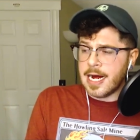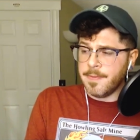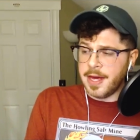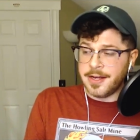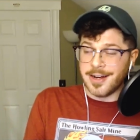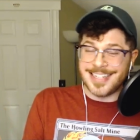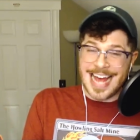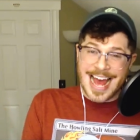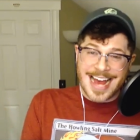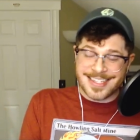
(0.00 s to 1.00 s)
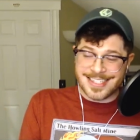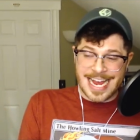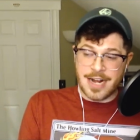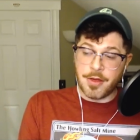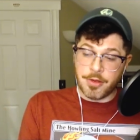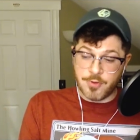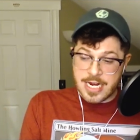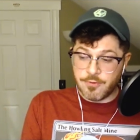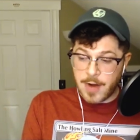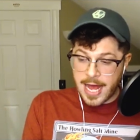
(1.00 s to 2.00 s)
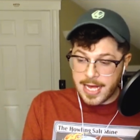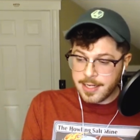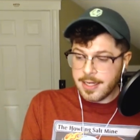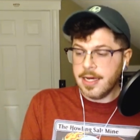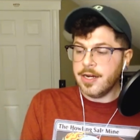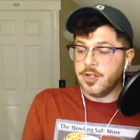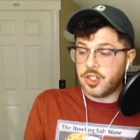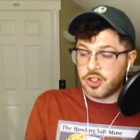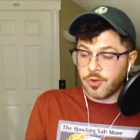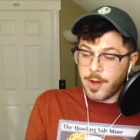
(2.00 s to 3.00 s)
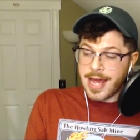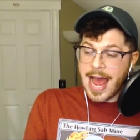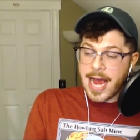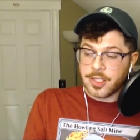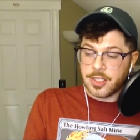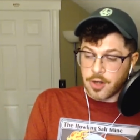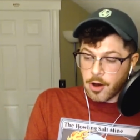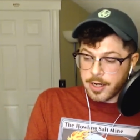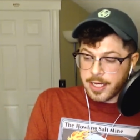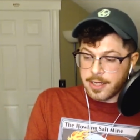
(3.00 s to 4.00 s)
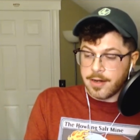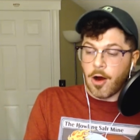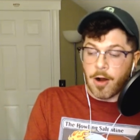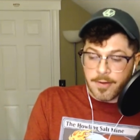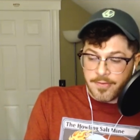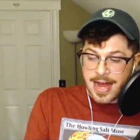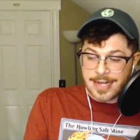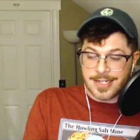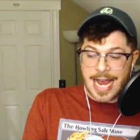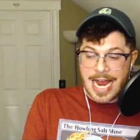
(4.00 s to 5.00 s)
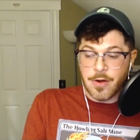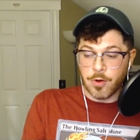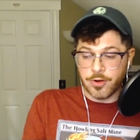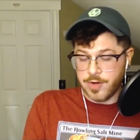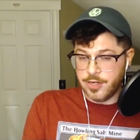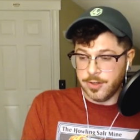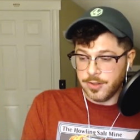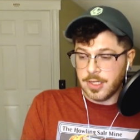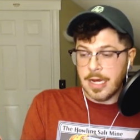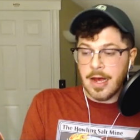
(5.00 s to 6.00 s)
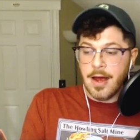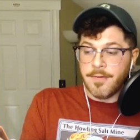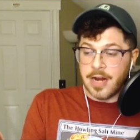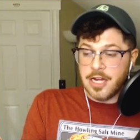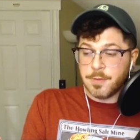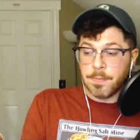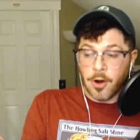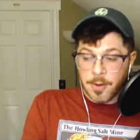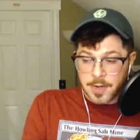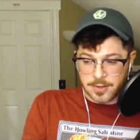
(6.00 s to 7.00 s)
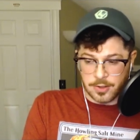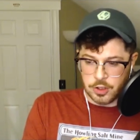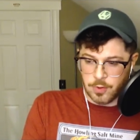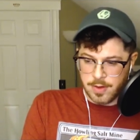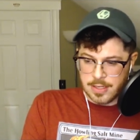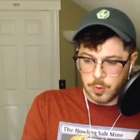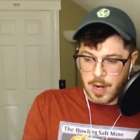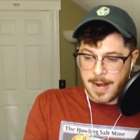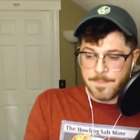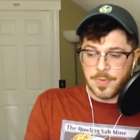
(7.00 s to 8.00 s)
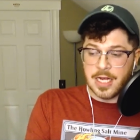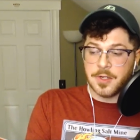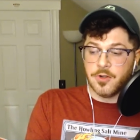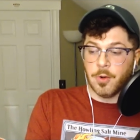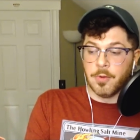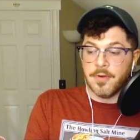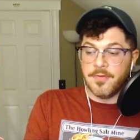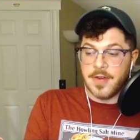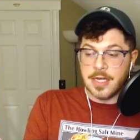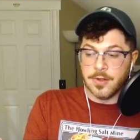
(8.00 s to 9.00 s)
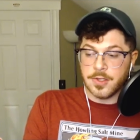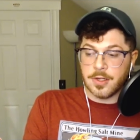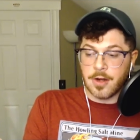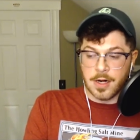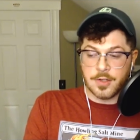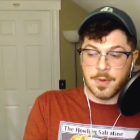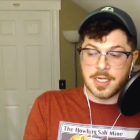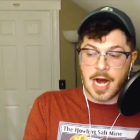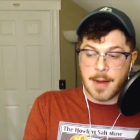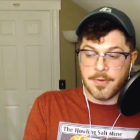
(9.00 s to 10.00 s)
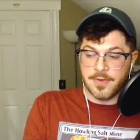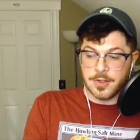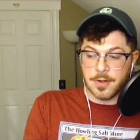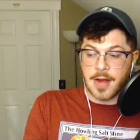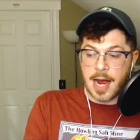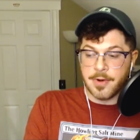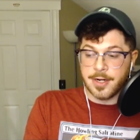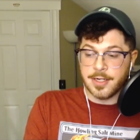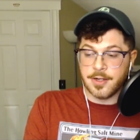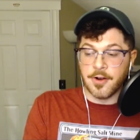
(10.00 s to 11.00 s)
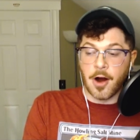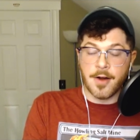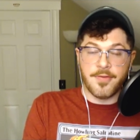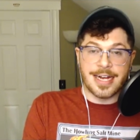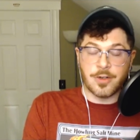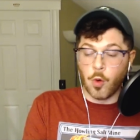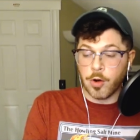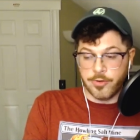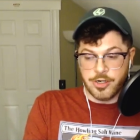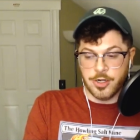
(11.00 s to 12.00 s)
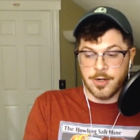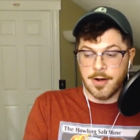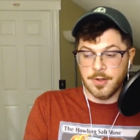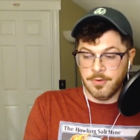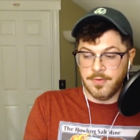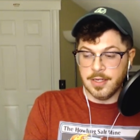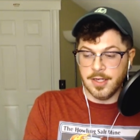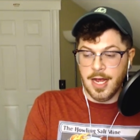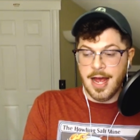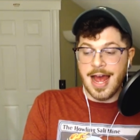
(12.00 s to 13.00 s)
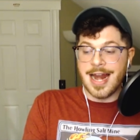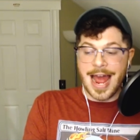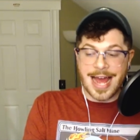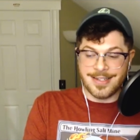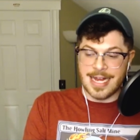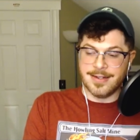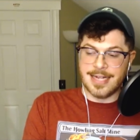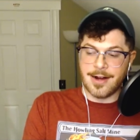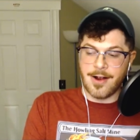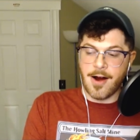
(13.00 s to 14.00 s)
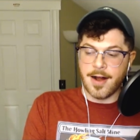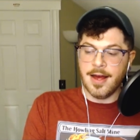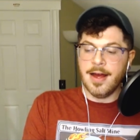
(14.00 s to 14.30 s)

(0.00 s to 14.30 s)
It costs X and 3 red. Destroy X target artifacts and or creatures. Each permanent destroyed this way, its controller reveals cards from the top of his or her library until an artifact or creature card is revealed, and exiles that card.